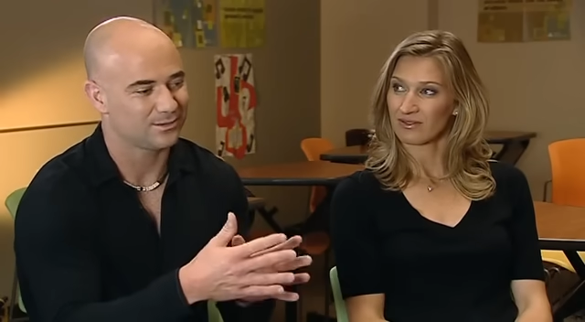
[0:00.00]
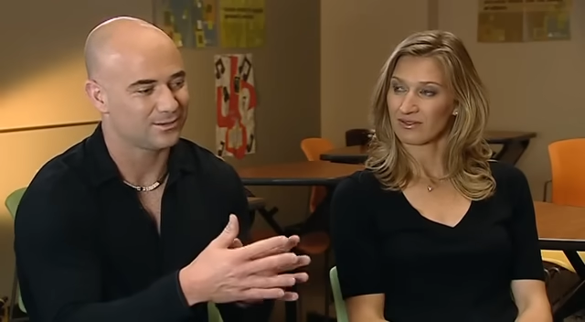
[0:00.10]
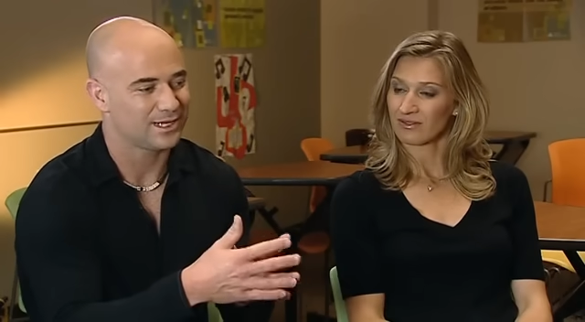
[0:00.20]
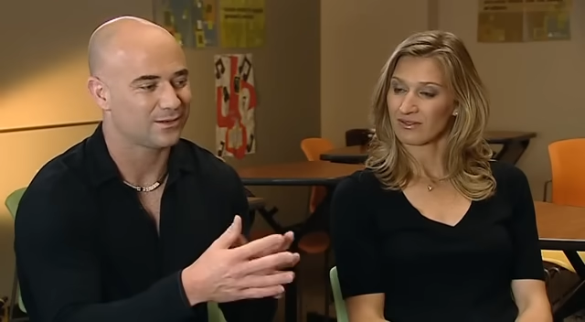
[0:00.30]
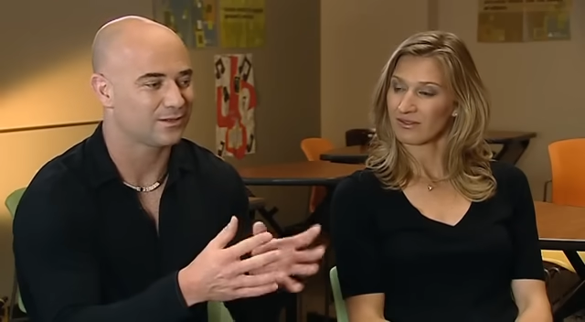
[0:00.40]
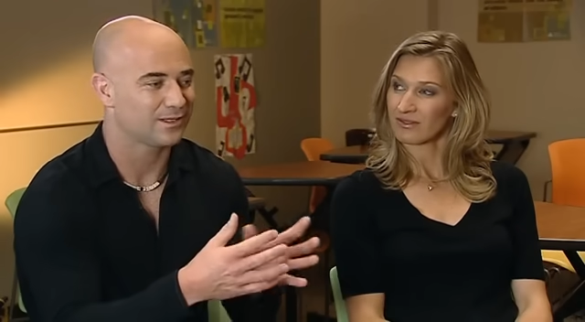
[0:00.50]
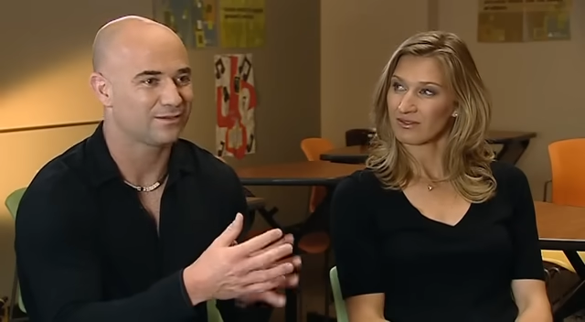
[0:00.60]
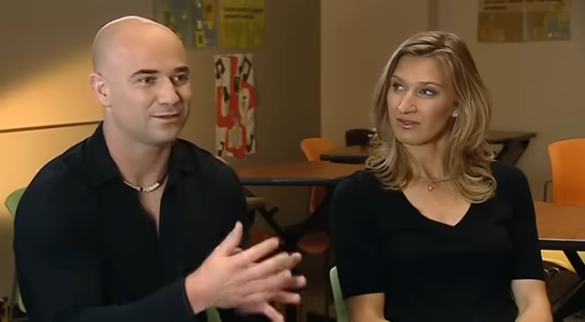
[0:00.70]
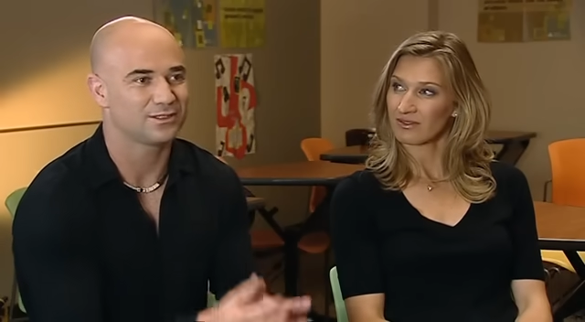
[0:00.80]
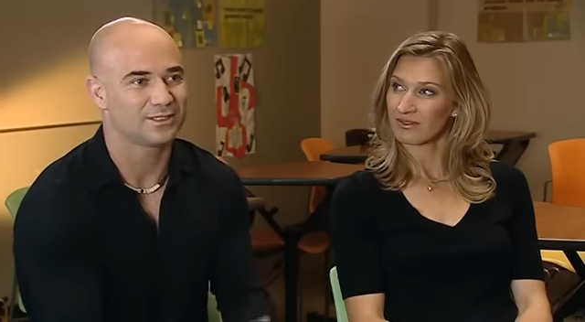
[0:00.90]
Speaker 1: how her
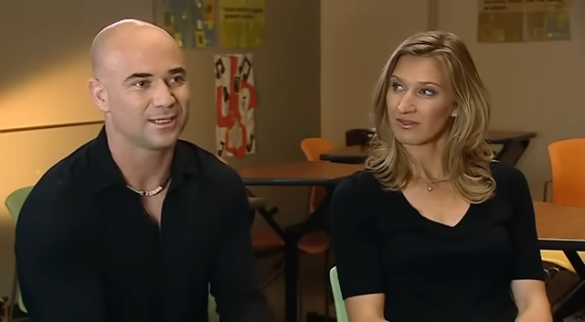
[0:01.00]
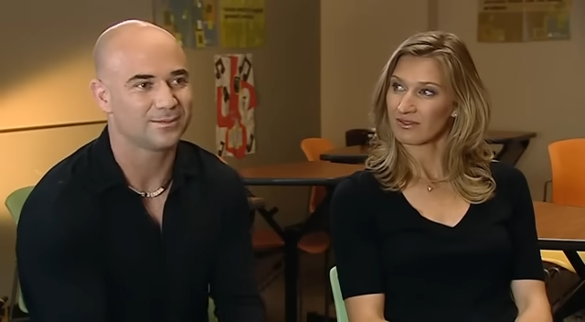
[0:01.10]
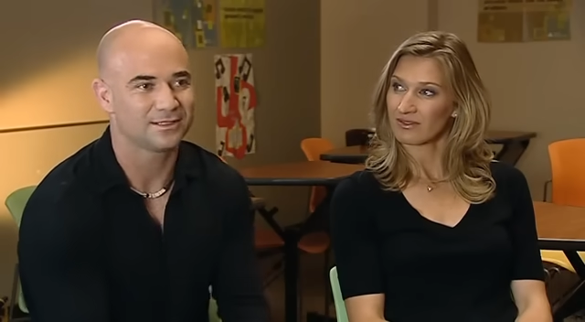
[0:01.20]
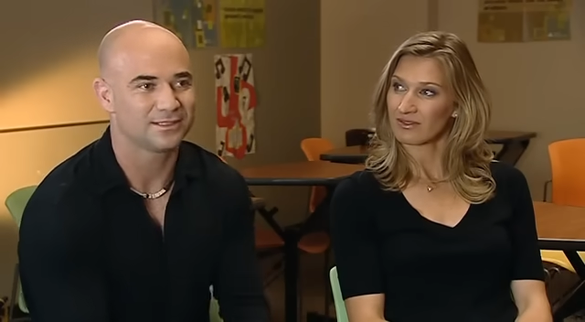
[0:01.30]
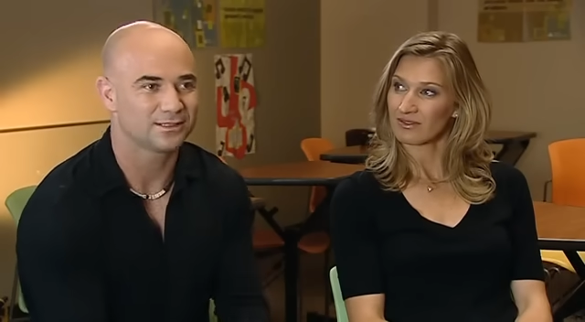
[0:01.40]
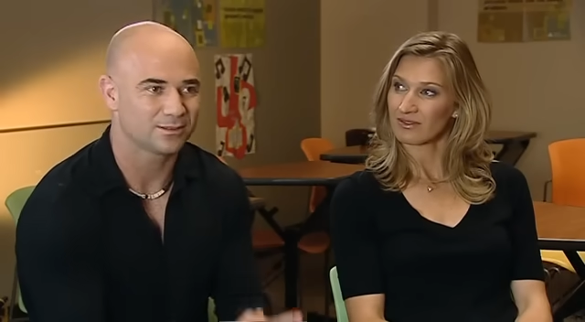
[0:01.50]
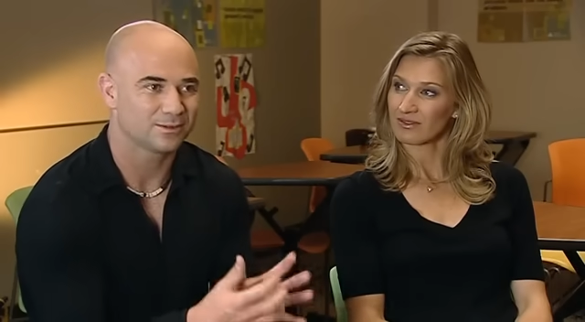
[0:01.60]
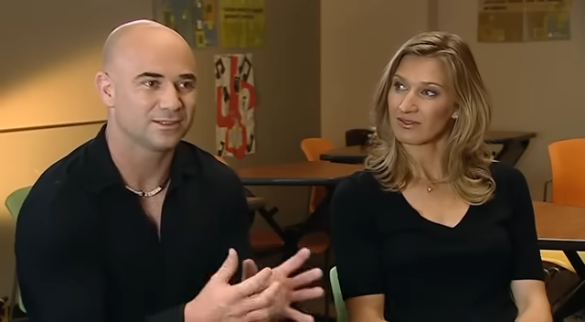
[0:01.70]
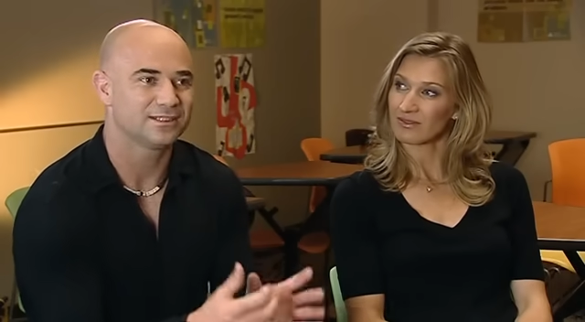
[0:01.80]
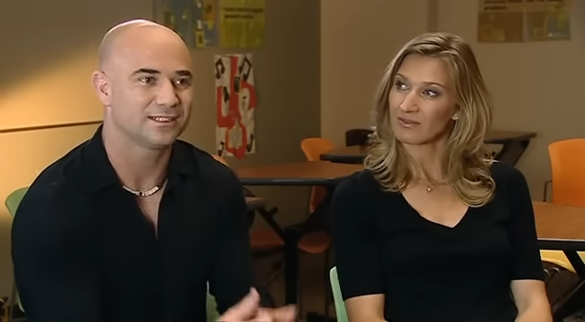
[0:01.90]
life was shaped, the
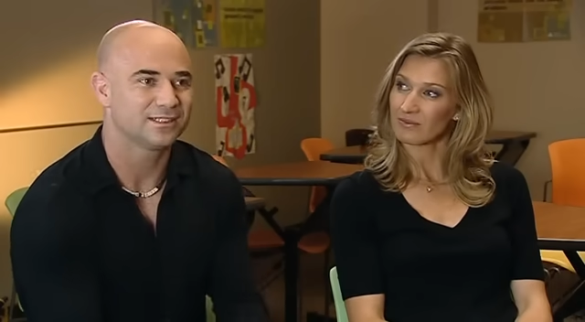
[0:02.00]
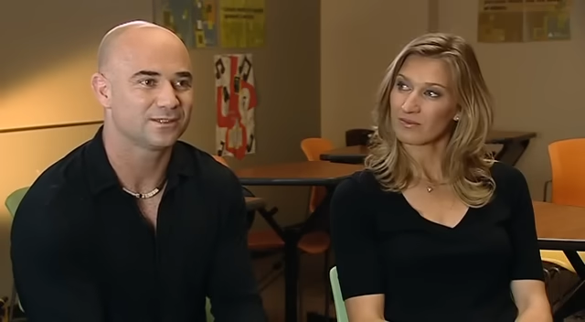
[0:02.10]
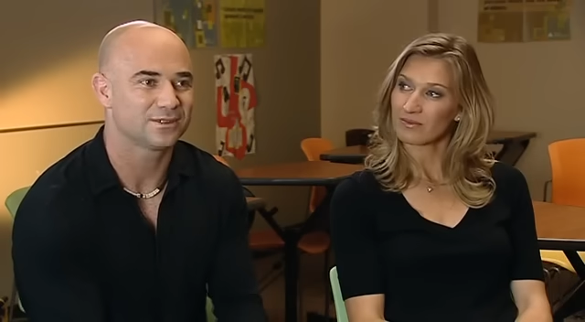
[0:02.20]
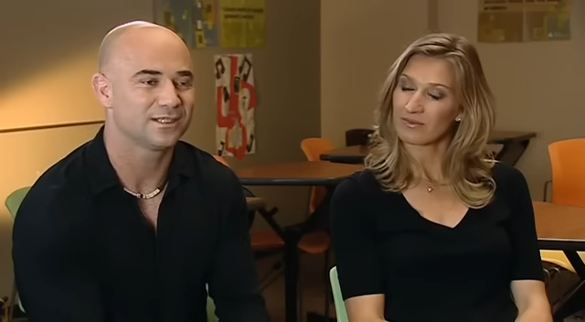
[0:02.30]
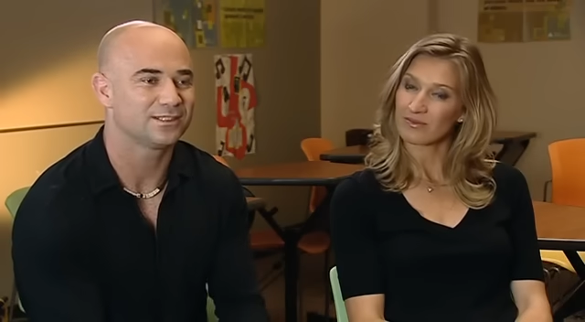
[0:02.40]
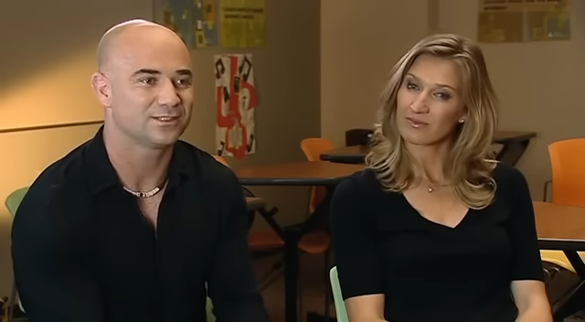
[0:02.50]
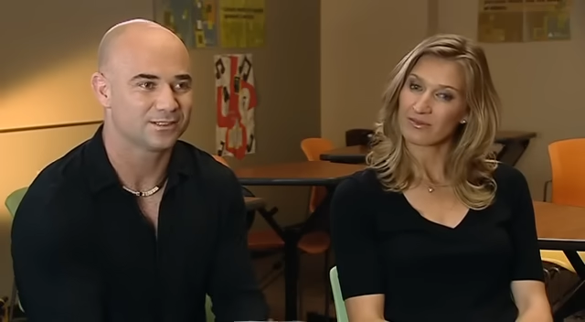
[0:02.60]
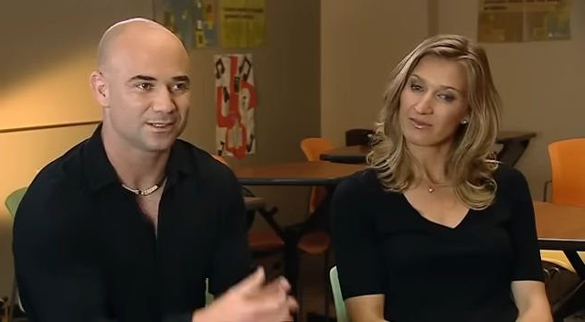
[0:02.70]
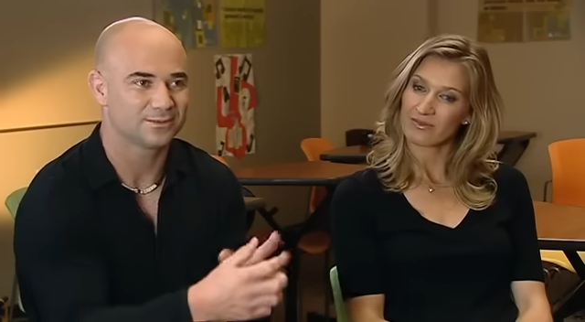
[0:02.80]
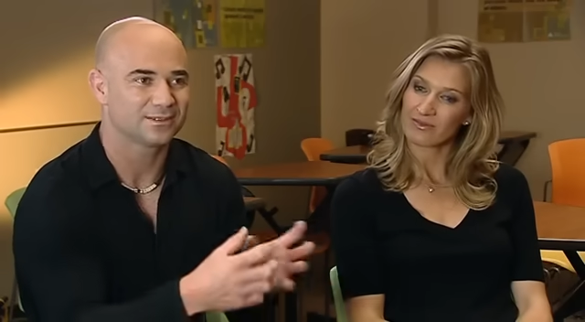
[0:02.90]
disciplines in it, the
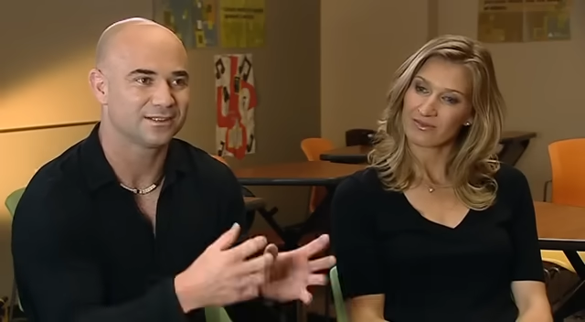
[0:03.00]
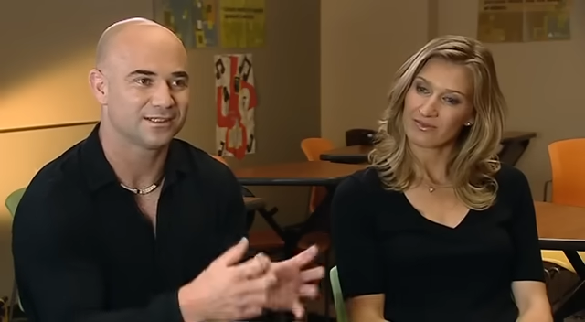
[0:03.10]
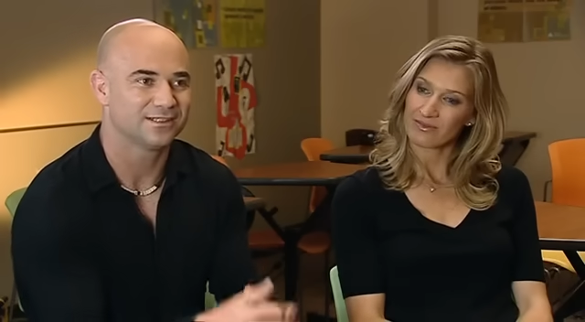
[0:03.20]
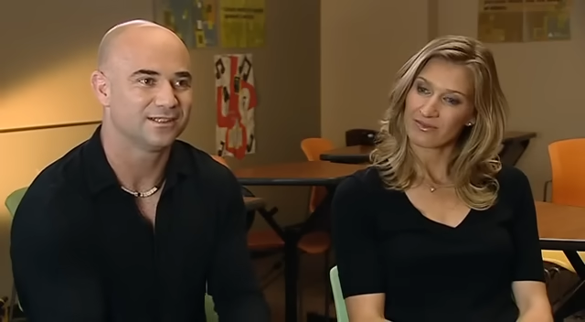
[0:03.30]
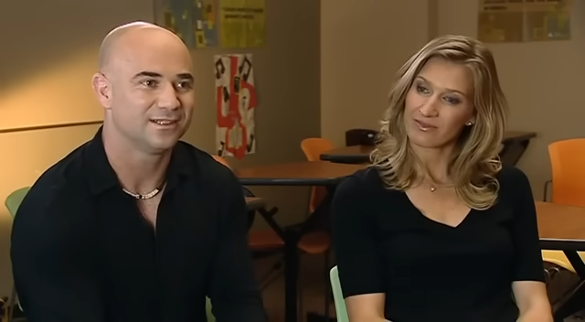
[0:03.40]
relationships, and the